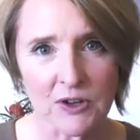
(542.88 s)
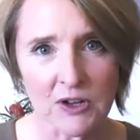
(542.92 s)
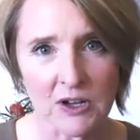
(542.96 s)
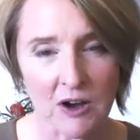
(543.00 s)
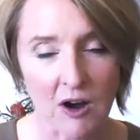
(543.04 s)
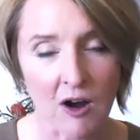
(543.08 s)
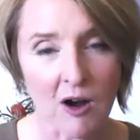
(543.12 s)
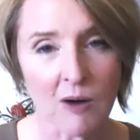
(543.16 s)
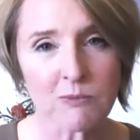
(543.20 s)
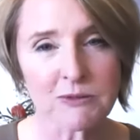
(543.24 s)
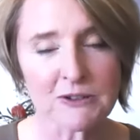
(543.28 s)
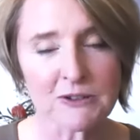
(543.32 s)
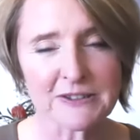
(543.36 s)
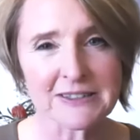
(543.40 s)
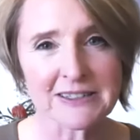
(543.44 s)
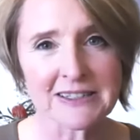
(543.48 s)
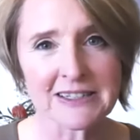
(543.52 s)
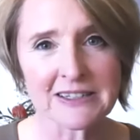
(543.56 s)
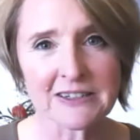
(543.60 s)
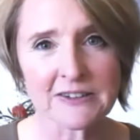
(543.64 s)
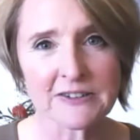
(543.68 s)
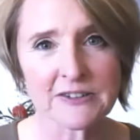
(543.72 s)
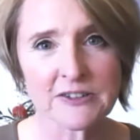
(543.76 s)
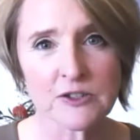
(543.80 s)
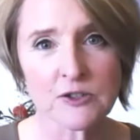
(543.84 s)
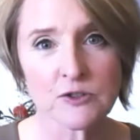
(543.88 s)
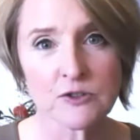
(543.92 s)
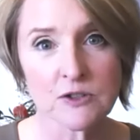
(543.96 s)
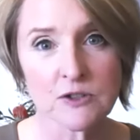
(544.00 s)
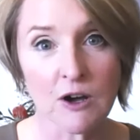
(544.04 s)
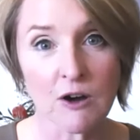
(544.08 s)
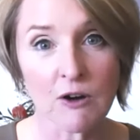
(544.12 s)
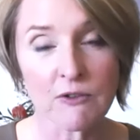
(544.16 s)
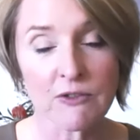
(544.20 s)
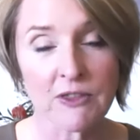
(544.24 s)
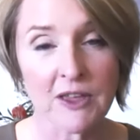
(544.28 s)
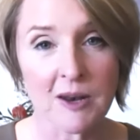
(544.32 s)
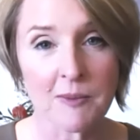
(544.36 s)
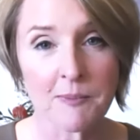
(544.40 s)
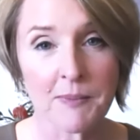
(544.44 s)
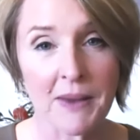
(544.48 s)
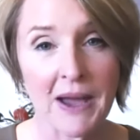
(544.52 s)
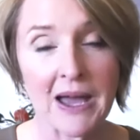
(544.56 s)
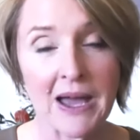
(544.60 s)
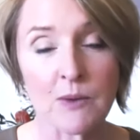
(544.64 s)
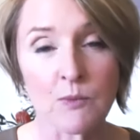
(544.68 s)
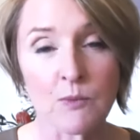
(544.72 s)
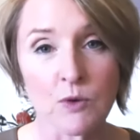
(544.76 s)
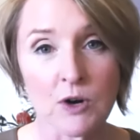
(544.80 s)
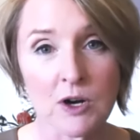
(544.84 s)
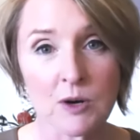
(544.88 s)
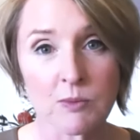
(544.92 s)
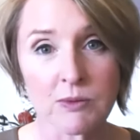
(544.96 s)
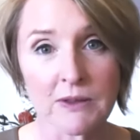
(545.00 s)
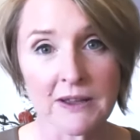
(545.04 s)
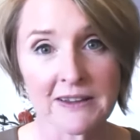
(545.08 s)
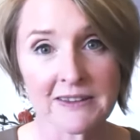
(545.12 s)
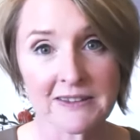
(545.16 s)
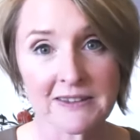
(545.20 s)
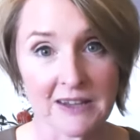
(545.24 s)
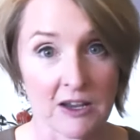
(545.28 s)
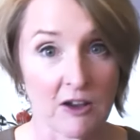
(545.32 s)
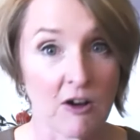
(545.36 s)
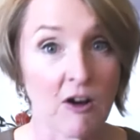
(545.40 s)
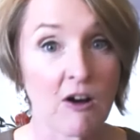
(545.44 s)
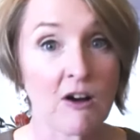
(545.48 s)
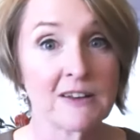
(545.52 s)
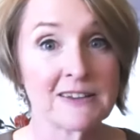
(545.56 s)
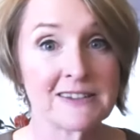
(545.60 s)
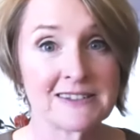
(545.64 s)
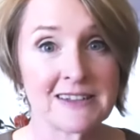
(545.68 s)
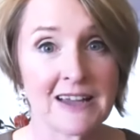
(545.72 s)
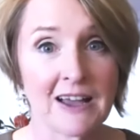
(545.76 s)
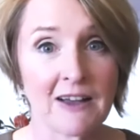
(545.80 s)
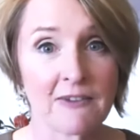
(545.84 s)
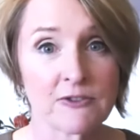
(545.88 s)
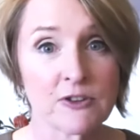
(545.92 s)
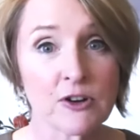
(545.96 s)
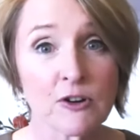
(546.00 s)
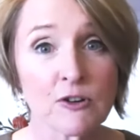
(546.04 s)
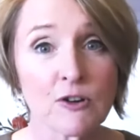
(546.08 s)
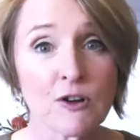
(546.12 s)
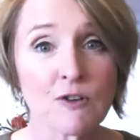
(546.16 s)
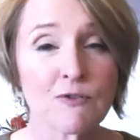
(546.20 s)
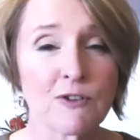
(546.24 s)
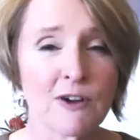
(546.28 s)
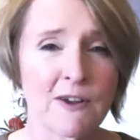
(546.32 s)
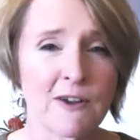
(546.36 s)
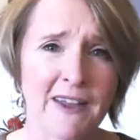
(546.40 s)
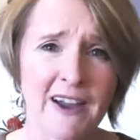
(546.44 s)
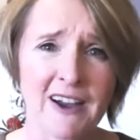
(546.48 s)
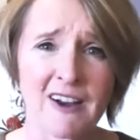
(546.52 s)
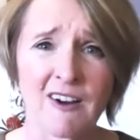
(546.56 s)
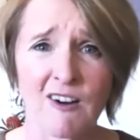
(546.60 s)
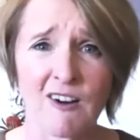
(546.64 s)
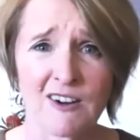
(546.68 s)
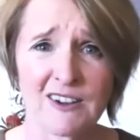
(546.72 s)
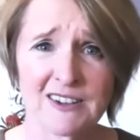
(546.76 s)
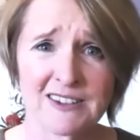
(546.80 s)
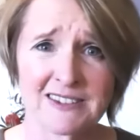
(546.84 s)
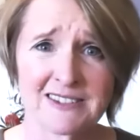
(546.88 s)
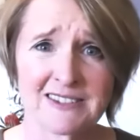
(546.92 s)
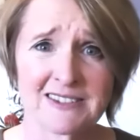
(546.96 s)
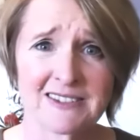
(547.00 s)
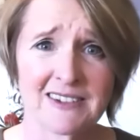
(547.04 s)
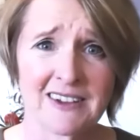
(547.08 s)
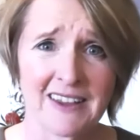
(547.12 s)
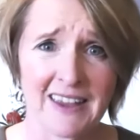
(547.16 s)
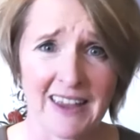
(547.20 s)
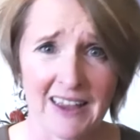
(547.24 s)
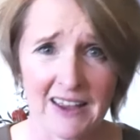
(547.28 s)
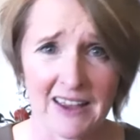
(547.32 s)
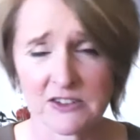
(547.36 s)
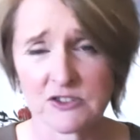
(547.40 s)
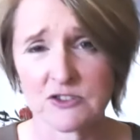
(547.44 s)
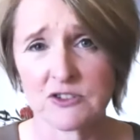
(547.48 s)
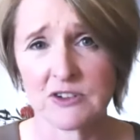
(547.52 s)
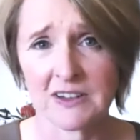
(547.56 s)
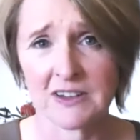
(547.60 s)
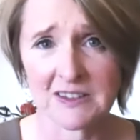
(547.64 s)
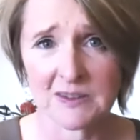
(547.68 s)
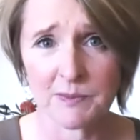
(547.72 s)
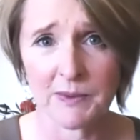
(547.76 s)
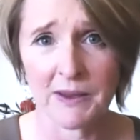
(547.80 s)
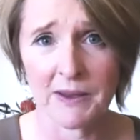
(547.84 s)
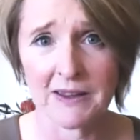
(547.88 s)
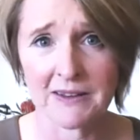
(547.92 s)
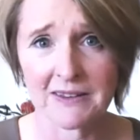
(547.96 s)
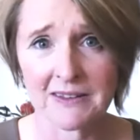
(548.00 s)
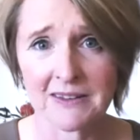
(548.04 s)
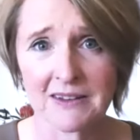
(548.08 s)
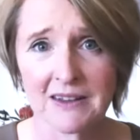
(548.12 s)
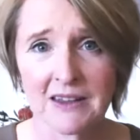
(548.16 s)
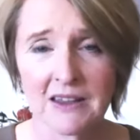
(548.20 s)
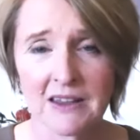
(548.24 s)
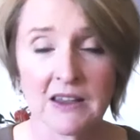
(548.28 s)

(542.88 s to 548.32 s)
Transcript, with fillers: accomplished leaders. You know that a bad workplace can cause staff turnover and that costs extra expense.